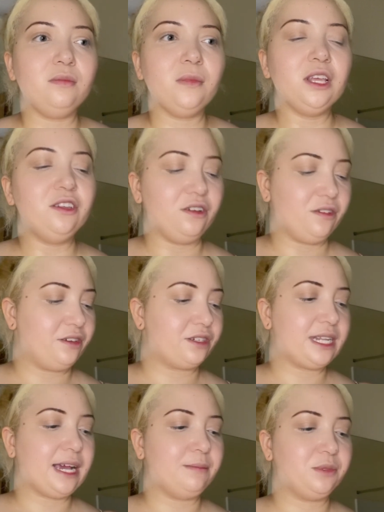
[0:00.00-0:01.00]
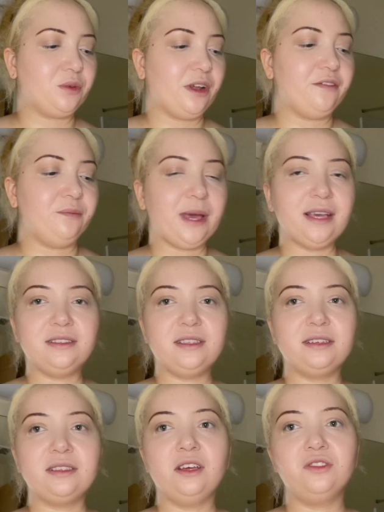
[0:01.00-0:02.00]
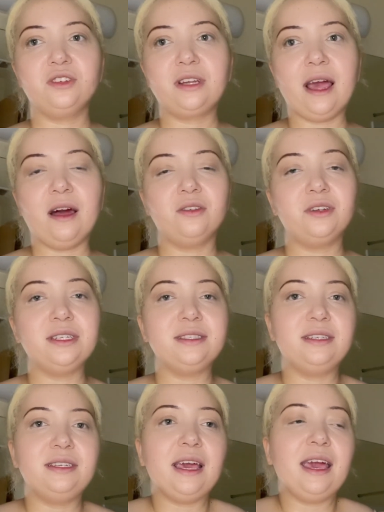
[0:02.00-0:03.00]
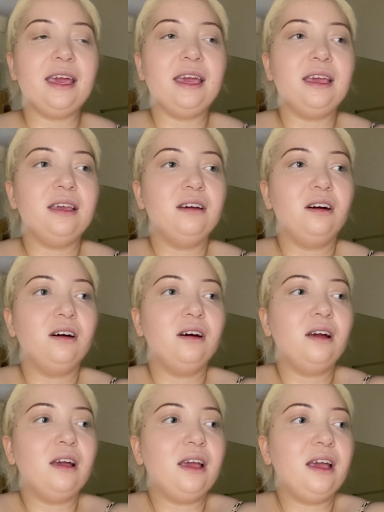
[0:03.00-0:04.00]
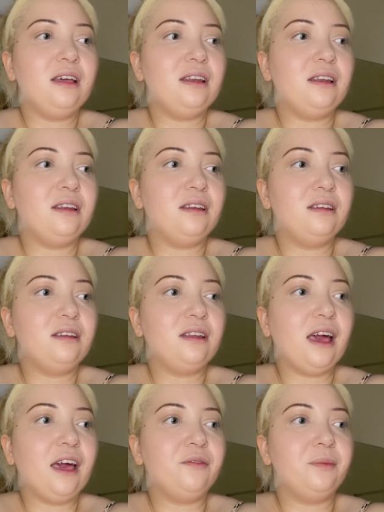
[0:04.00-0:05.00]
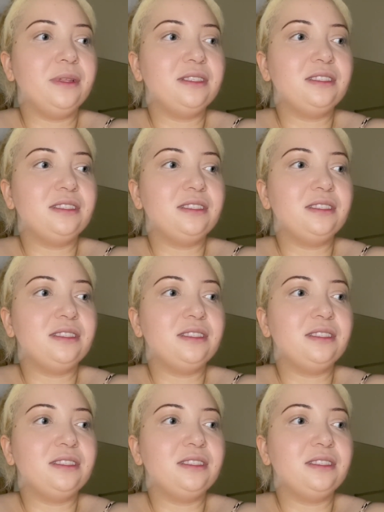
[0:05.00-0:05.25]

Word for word: You know, there's times where I've met 600 calories a day and have been